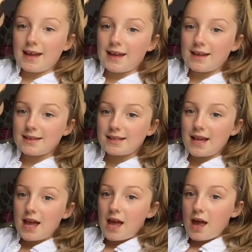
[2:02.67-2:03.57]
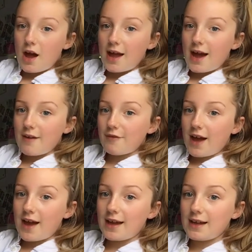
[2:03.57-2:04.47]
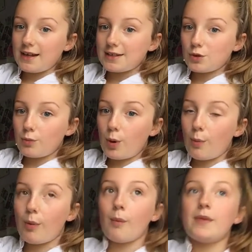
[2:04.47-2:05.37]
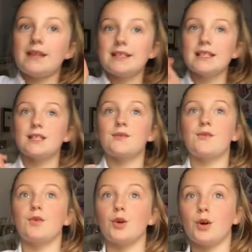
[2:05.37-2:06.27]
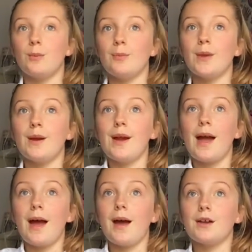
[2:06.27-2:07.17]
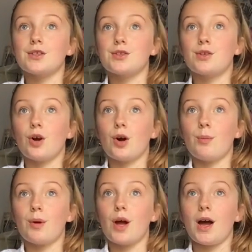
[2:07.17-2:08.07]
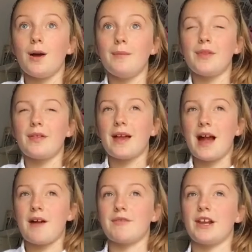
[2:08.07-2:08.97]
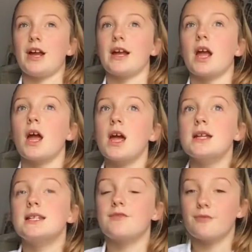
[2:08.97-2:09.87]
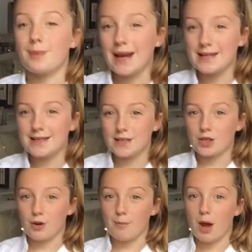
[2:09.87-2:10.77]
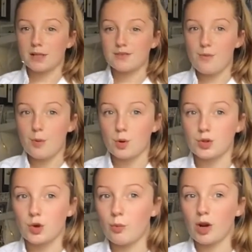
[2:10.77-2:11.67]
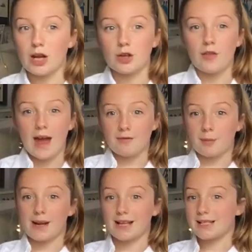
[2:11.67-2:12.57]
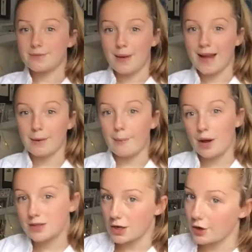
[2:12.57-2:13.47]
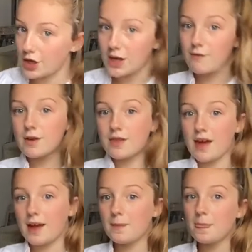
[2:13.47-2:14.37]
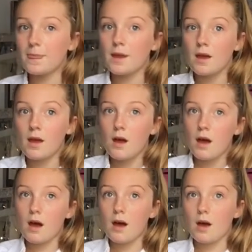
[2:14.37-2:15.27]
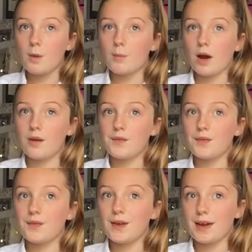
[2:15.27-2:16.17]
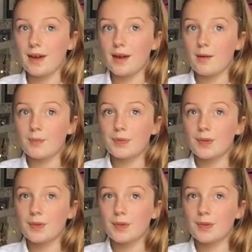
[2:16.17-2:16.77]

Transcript: it is I have a little pom-pom this is from a shop um, that they have in like different places in Europe mine's from Portugal but I know they have them in like Spain and Barcelona and everything um, I think